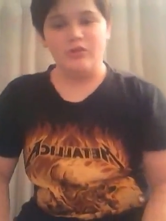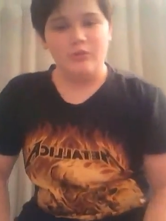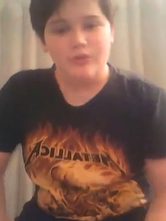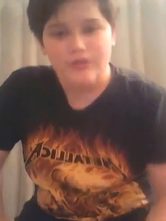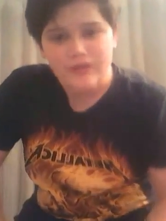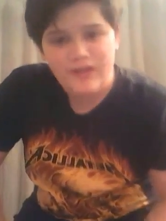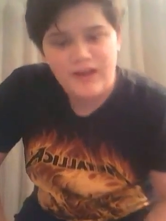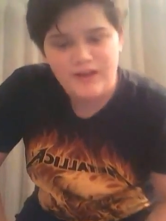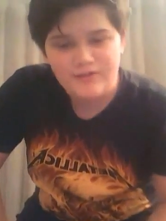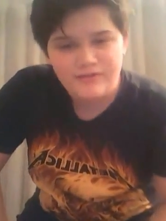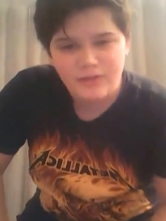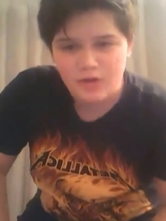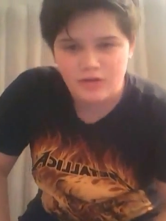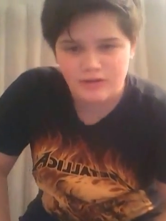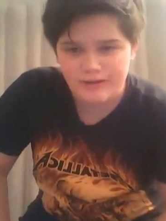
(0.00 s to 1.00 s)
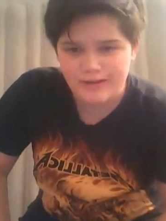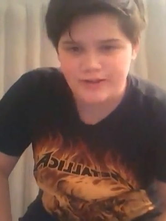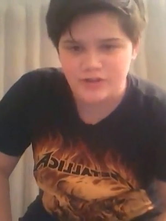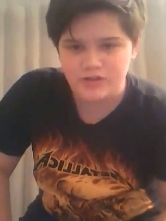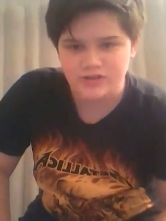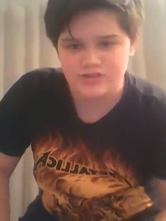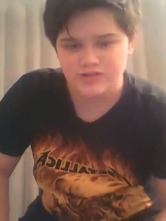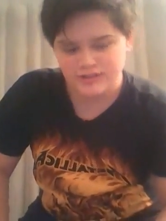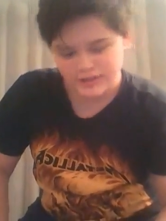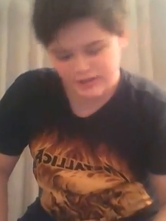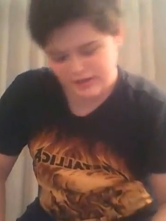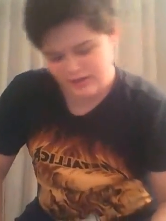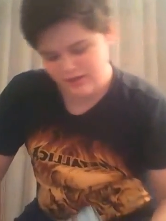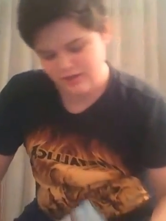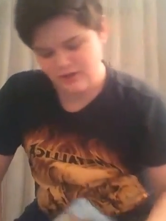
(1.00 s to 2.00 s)
where you have no
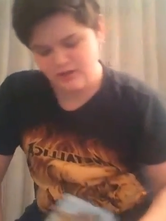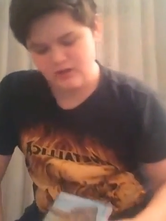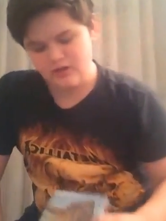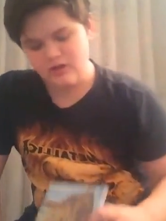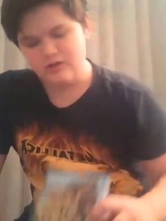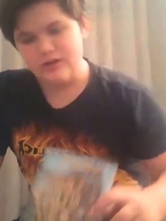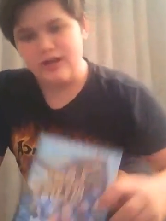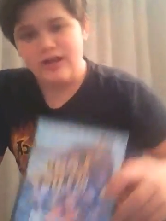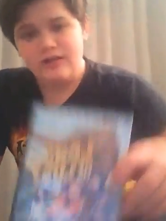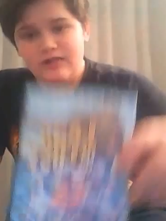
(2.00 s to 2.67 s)
electricity. Okay,